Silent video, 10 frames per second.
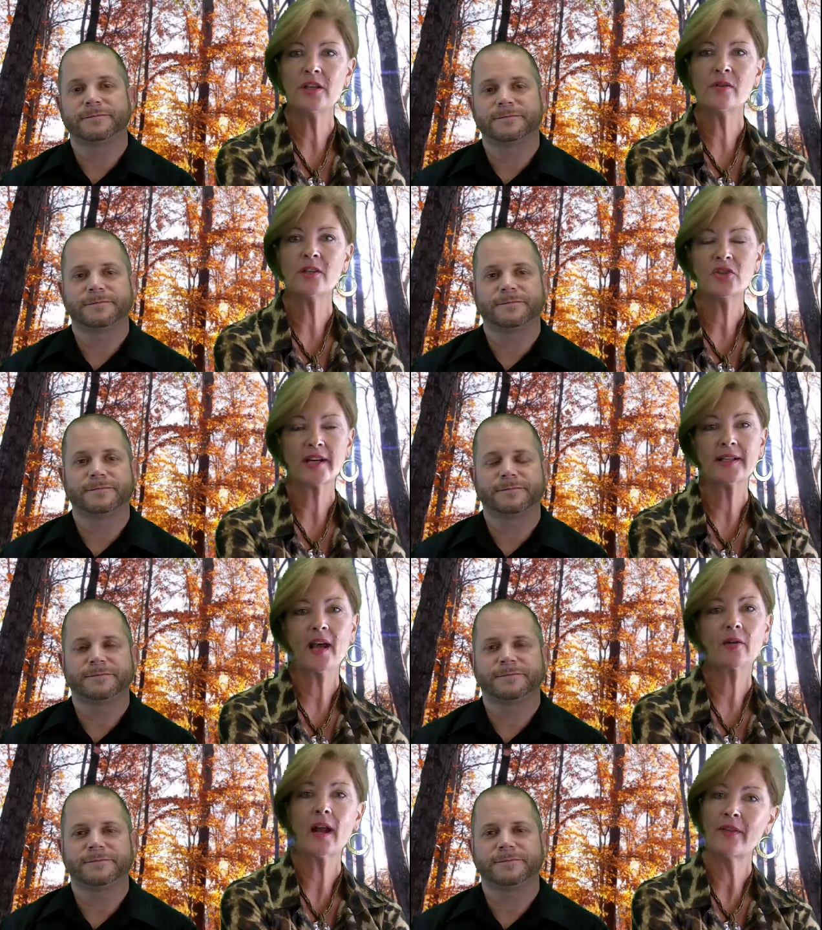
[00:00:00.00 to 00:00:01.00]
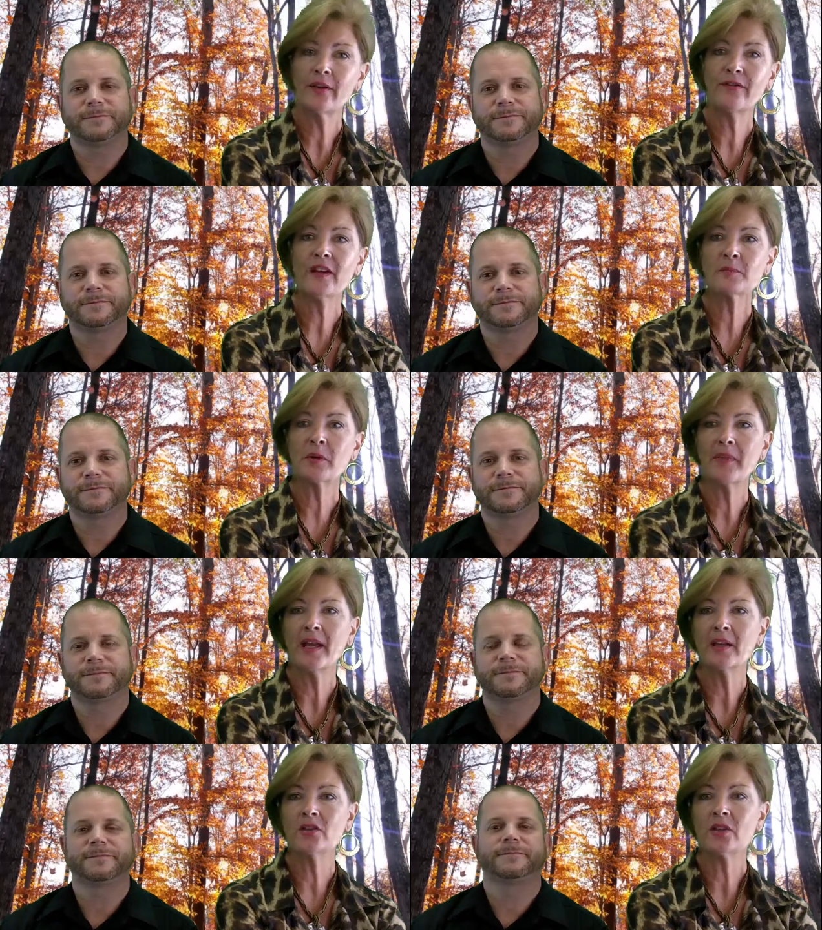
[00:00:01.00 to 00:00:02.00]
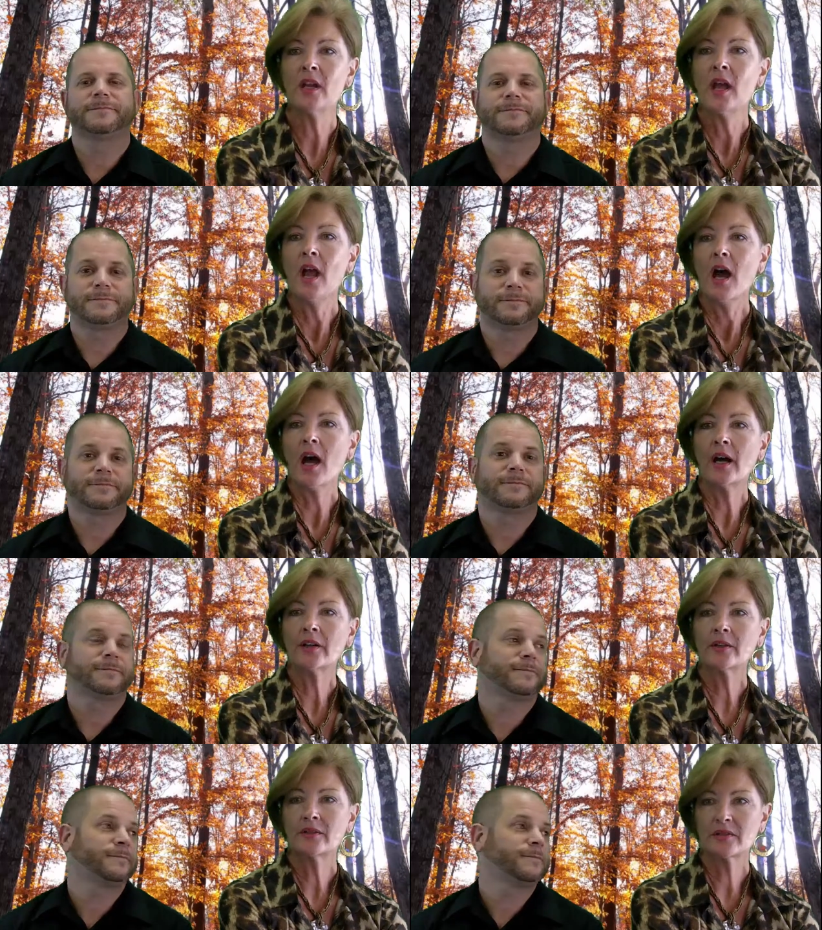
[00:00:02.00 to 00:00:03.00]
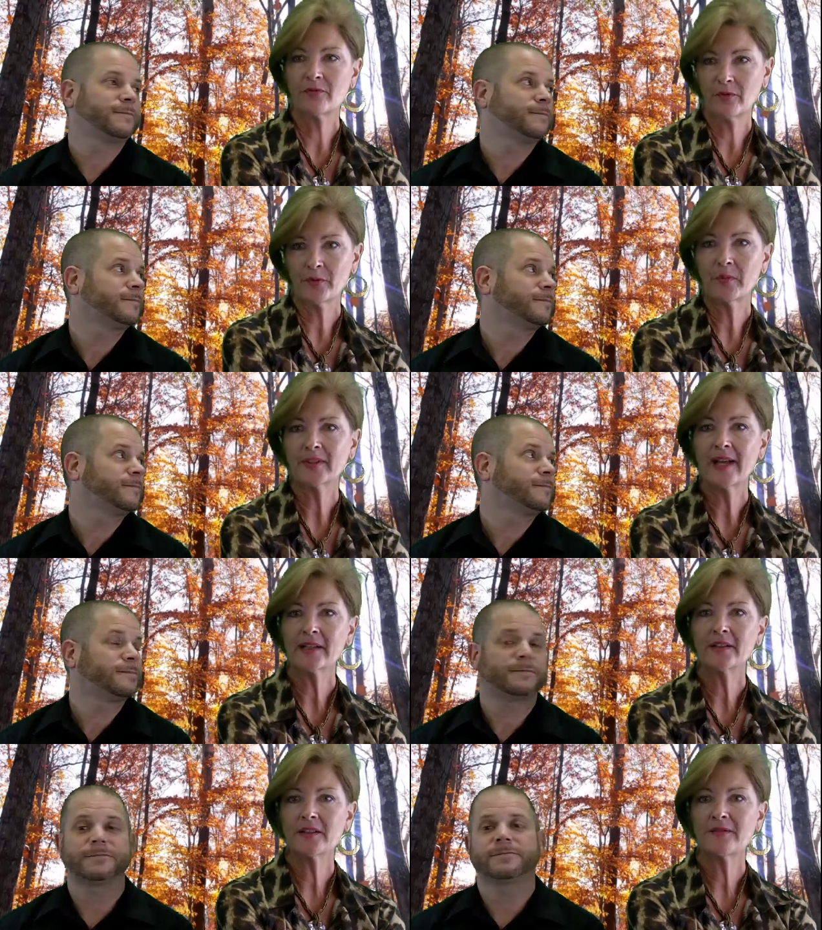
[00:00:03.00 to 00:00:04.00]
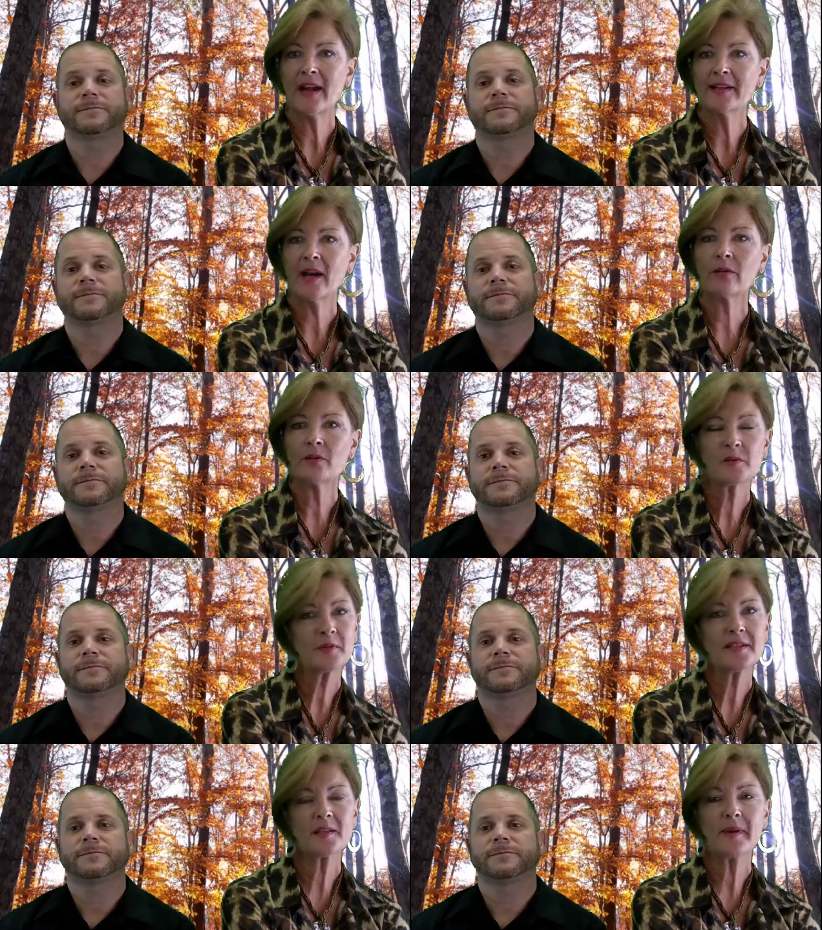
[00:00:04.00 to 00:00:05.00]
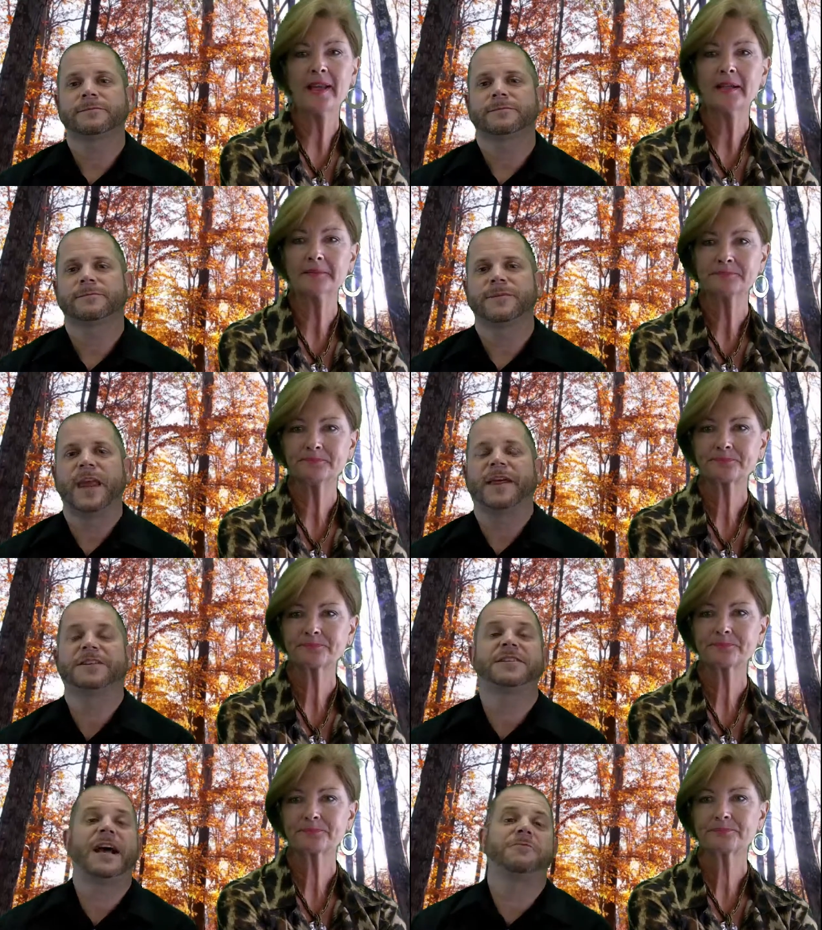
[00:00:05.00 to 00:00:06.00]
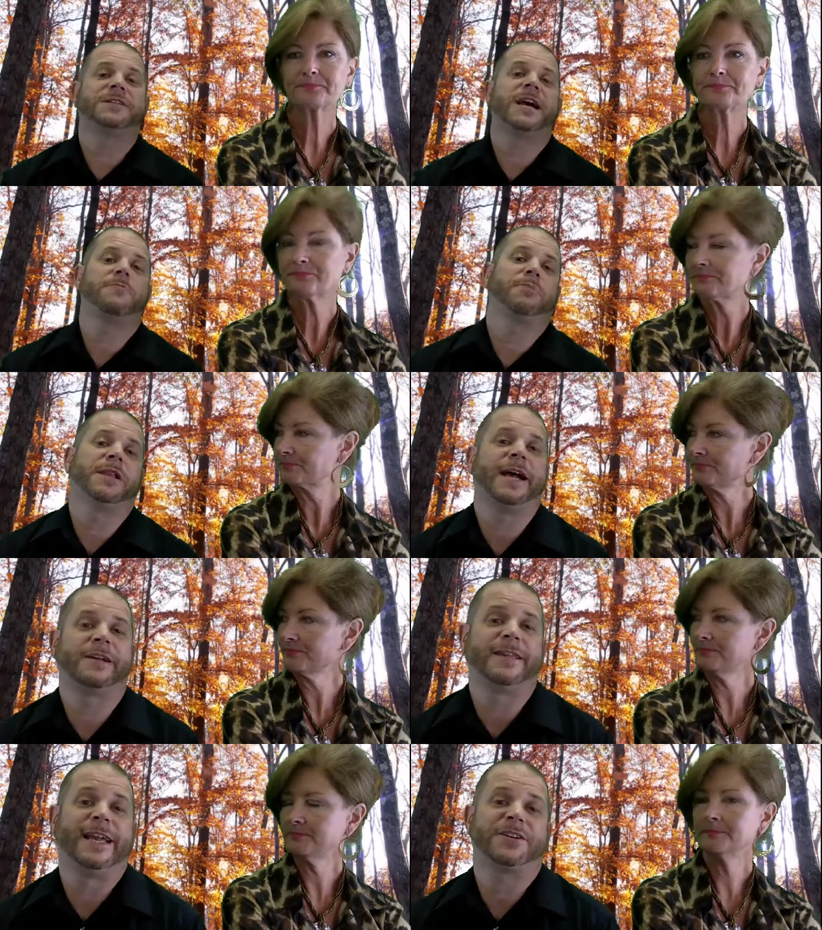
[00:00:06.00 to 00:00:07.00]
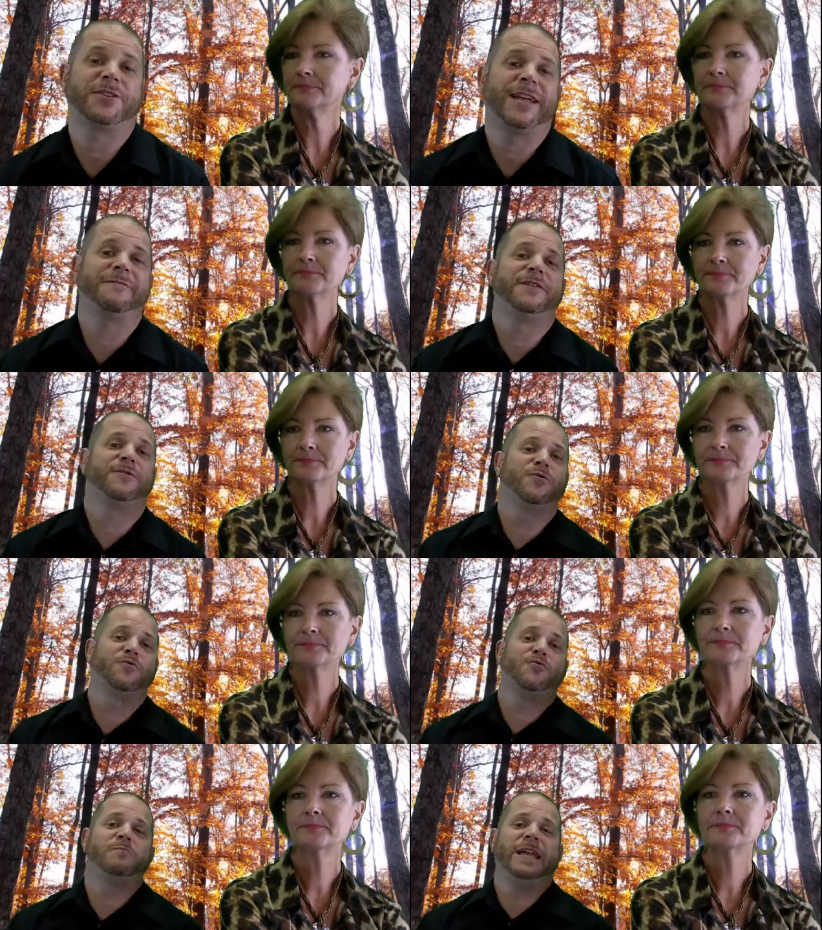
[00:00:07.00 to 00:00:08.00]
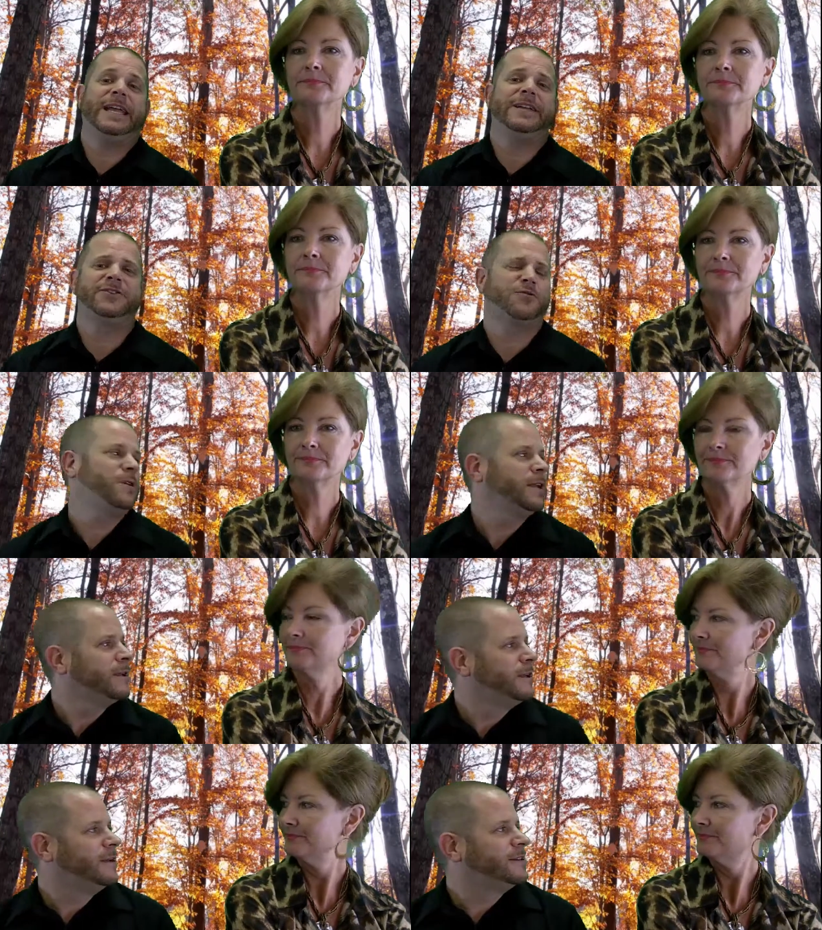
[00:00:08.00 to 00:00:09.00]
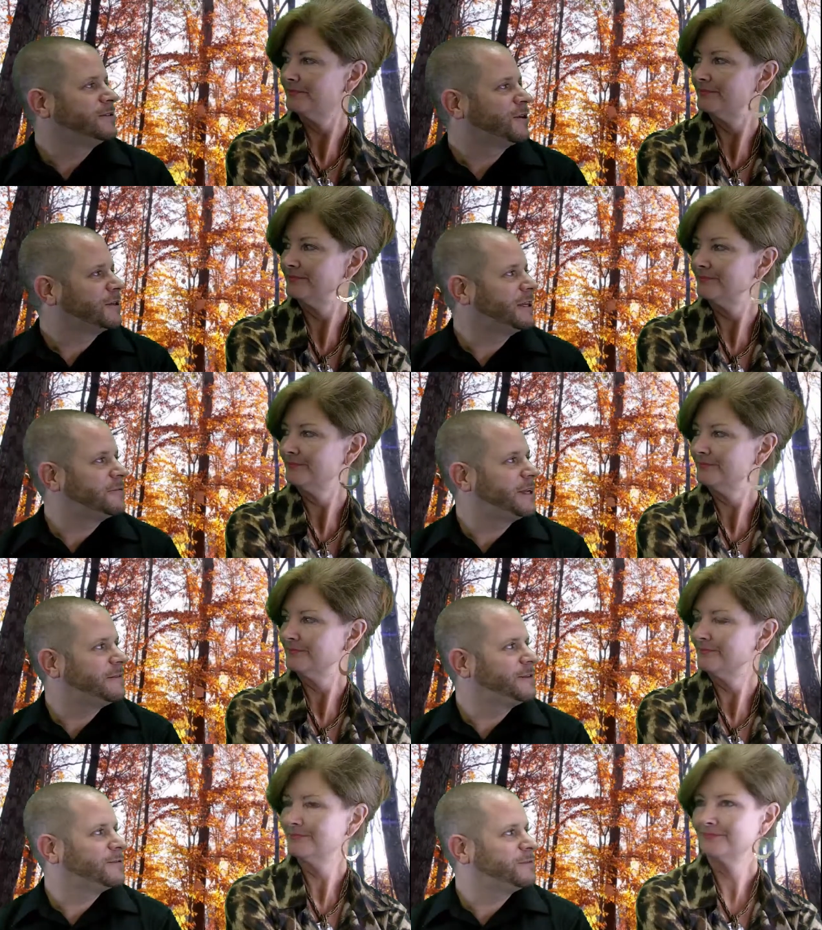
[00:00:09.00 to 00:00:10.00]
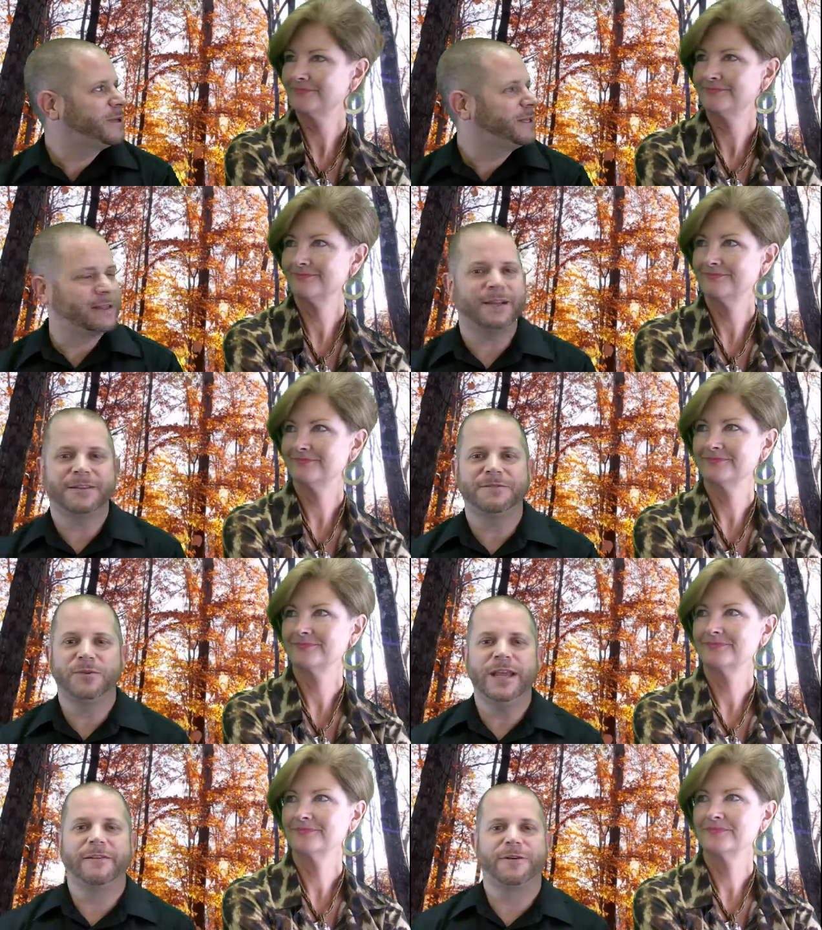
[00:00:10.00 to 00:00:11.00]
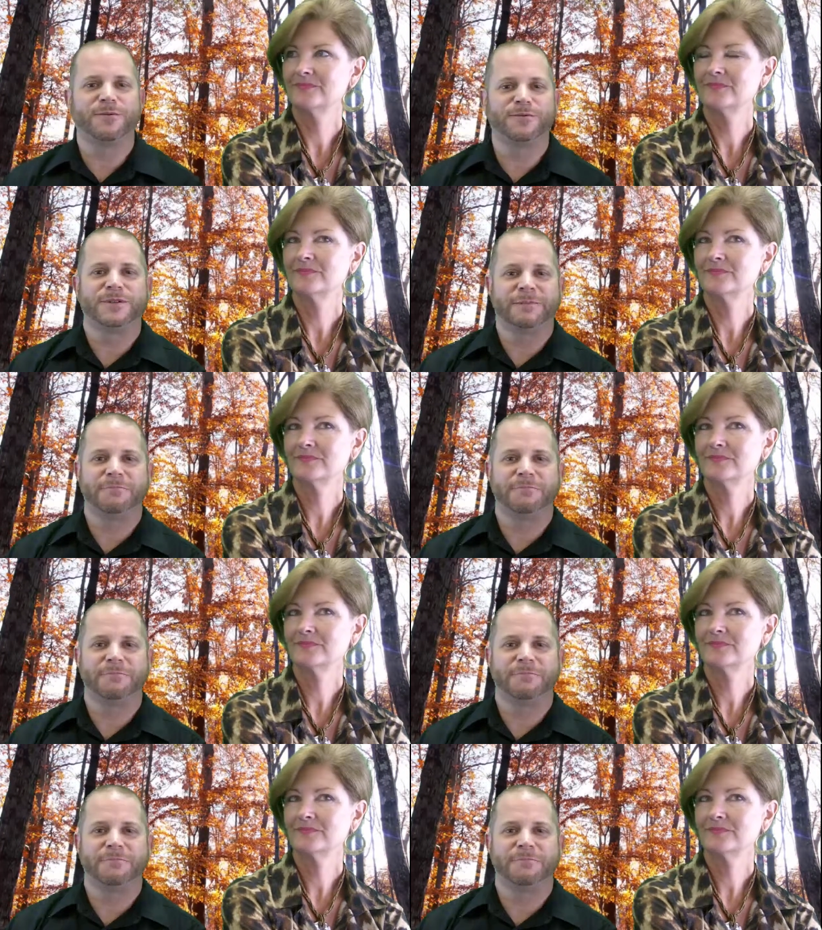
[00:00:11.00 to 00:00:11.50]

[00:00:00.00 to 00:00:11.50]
Speaker 1: and you can check it out on their Facebook page. Uh, for Palatka to find out who's participating.
Speaker 2: Yeah, it's downtown Palatka. They actually have their own page. Do we does our town have their own page? I think we have our own